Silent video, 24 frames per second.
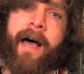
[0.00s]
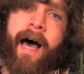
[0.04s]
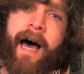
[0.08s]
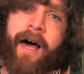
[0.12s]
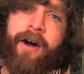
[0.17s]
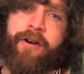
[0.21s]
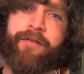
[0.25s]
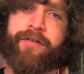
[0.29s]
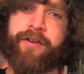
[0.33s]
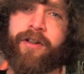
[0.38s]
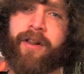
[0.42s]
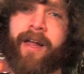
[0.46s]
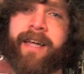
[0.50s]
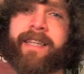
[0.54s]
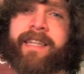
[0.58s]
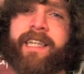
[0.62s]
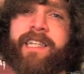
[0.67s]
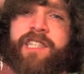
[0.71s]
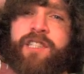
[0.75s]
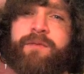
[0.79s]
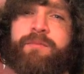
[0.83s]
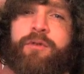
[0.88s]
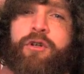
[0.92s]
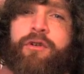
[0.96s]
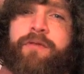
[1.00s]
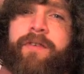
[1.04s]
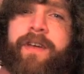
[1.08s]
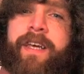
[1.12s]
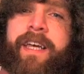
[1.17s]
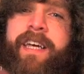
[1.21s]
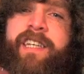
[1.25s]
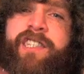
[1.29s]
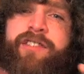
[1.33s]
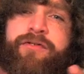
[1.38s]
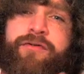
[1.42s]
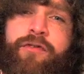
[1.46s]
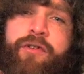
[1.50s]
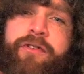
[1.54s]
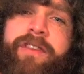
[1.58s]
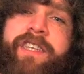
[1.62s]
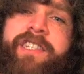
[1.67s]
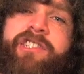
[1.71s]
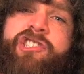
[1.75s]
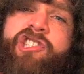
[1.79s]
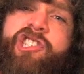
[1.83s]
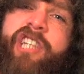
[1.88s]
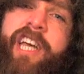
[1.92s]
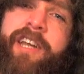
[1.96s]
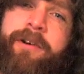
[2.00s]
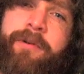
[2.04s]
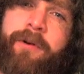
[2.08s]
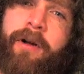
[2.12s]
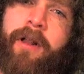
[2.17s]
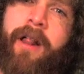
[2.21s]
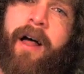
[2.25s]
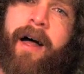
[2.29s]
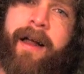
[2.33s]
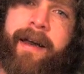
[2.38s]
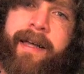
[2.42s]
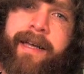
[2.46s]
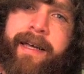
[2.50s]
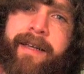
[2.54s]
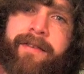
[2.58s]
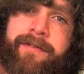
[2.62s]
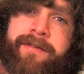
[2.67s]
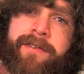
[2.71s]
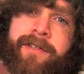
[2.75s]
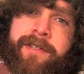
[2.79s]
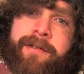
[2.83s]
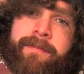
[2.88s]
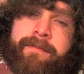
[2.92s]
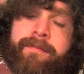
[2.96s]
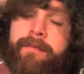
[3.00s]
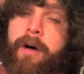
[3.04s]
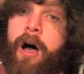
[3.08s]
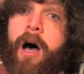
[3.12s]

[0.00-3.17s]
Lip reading: I don't feel like this movie is for the general audience.